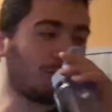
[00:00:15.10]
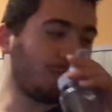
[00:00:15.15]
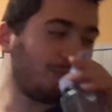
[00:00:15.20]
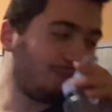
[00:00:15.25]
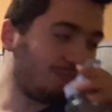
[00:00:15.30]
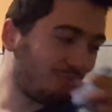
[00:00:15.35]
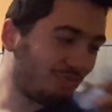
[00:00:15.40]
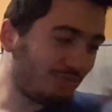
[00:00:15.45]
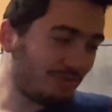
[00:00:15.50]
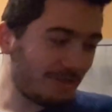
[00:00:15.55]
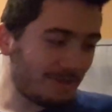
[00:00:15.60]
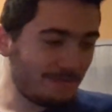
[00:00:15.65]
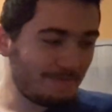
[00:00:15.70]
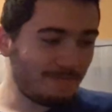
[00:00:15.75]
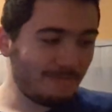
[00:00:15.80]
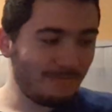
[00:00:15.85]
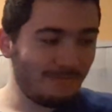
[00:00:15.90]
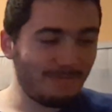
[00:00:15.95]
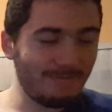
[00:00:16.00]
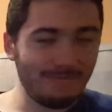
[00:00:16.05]

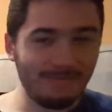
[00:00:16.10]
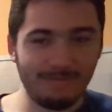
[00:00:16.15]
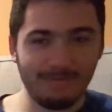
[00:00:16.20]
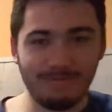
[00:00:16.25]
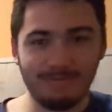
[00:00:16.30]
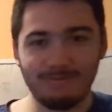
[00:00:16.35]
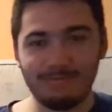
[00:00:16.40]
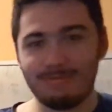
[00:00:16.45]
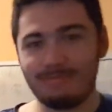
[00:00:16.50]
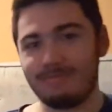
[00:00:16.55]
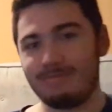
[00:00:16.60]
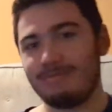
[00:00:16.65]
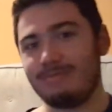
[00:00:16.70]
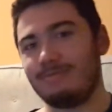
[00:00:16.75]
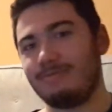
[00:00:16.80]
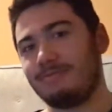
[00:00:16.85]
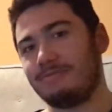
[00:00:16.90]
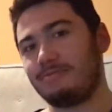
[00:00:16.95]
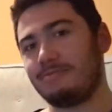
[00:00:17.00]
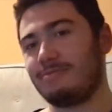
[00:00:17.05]

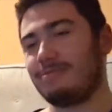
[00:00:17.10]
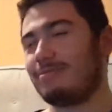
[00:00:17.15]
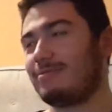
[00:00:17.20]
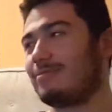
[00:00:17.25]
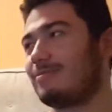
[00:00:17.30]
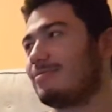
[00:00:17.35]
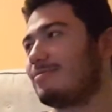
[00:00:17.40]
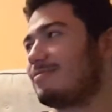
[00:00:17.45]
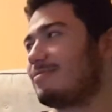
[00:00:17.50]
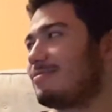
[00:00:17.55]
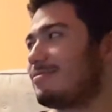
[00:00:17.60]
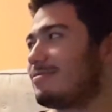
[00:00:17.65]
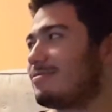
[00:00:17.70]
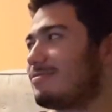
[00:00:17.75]
No words are spoken by the person on screen.